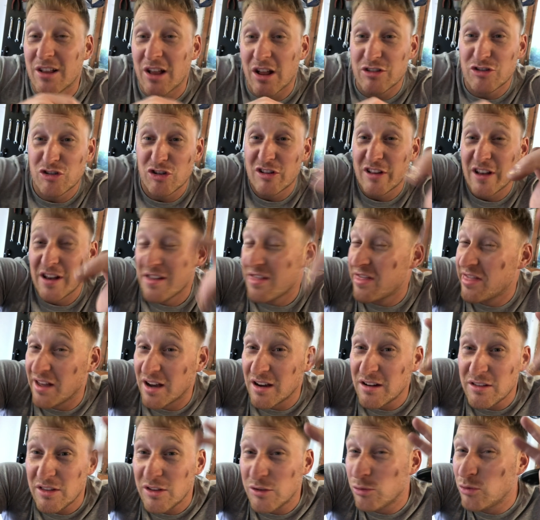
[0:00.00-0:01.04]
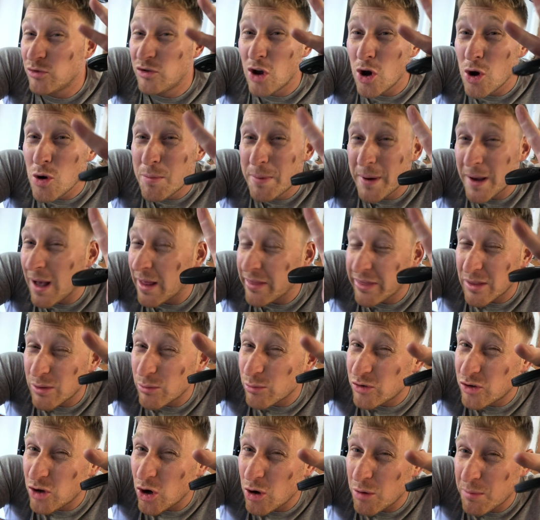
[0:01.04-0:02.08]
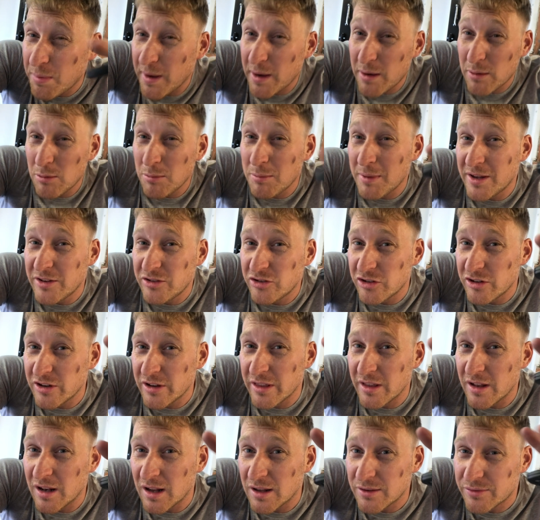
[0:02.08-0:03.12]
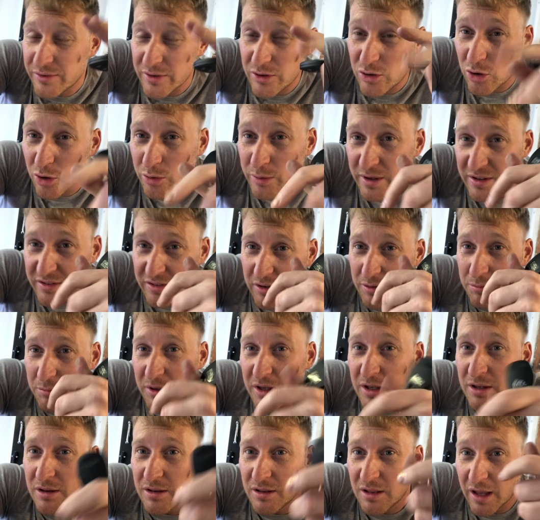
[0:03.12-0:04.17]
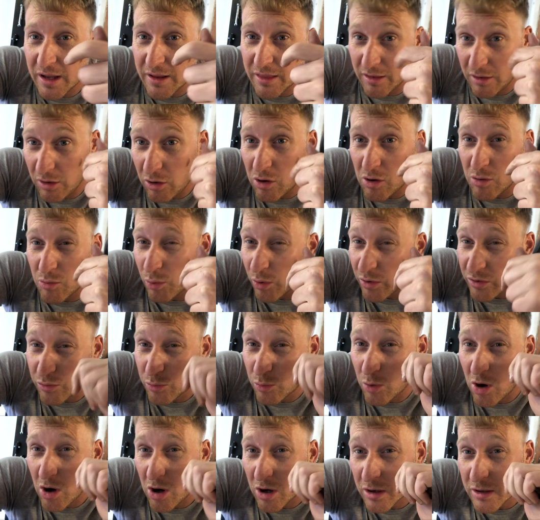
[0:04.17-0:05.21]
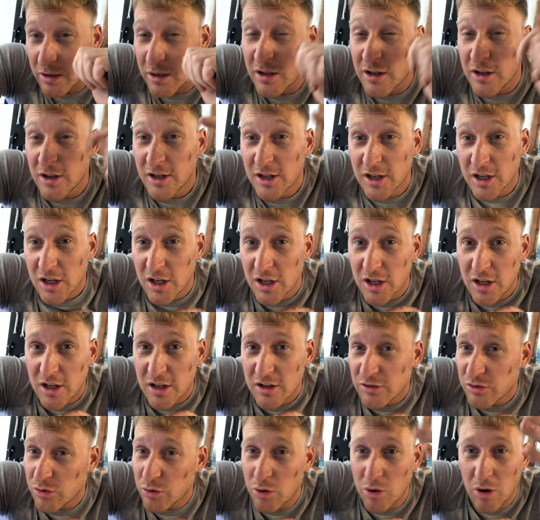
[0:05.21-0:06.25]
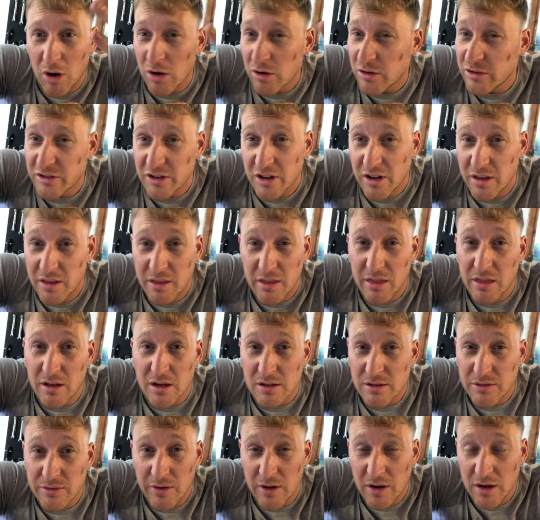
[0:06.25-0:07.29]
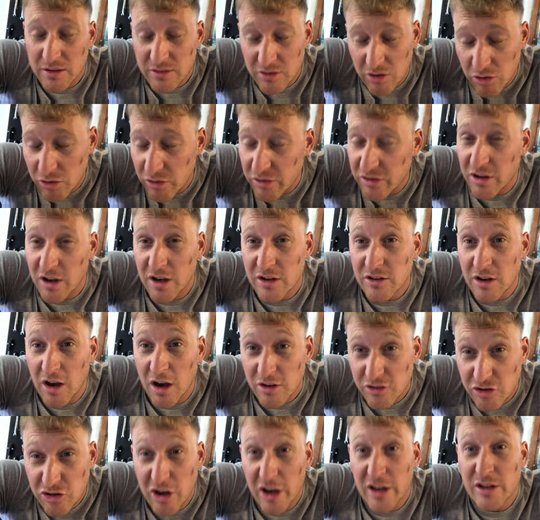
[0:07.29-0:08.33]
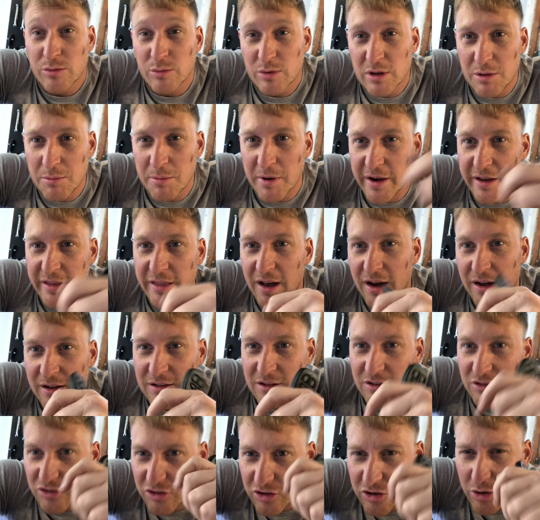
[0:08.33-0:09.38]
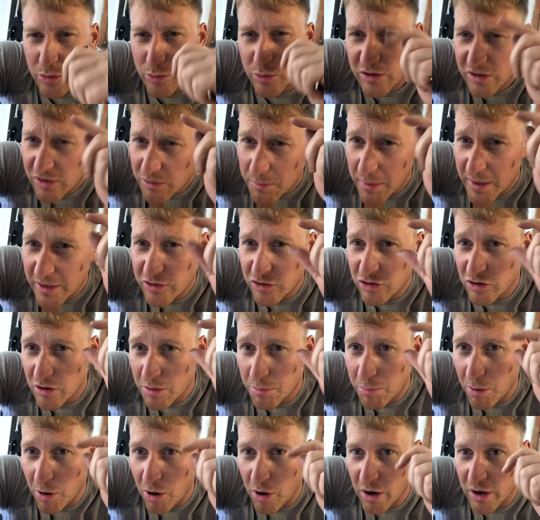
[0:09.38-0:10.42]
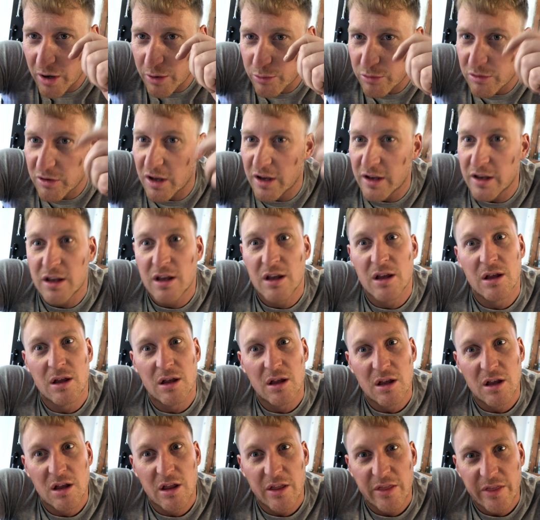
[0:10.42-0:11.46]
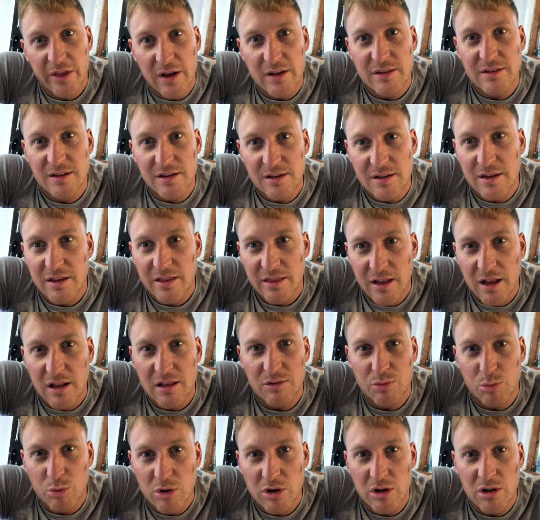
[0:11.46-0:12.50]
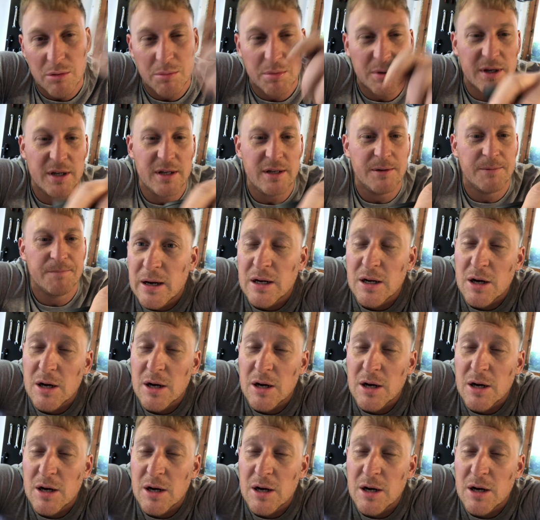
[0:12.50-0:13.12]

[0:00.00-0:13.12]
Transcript: I'd just like to thank, I think there was two people mentioned it in the last video when I said the locking wasn't working. So honestly, thanks fellas, honestly, I genuinely mean that. As soon as you mentioned the part, I was like, that's it, that's what it'll be.